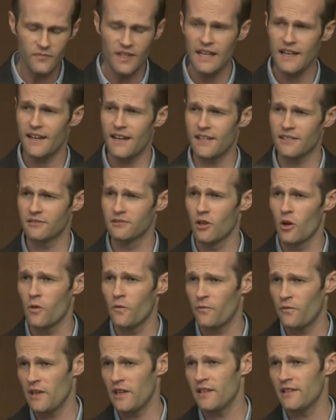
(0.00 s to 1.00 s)
It has low
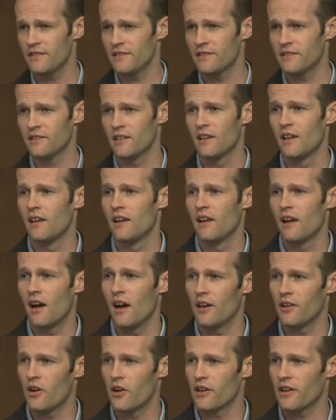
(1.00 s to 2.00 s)
fees. Uh,
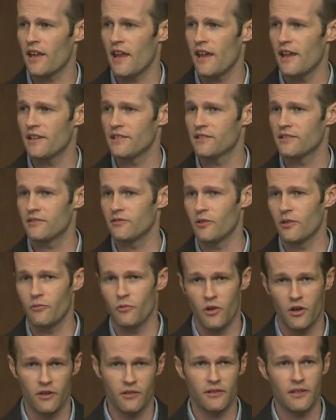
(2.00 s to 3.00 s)
in our case, or,
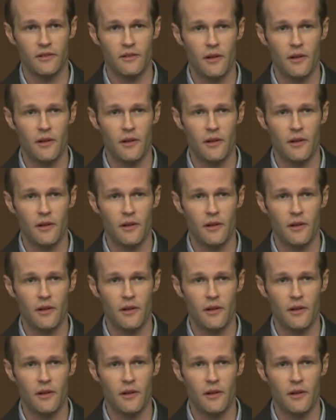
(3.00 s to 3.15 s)
well,